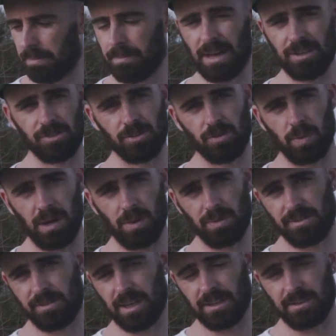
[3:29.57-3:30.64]
matches well
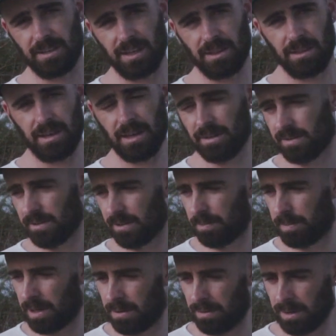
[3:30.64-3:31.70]
with say a 10,000
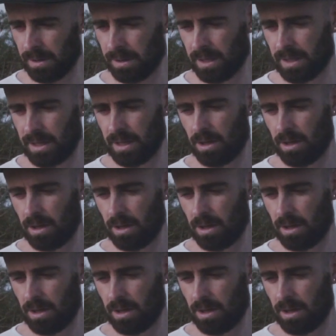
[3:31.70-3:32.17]
spin reel.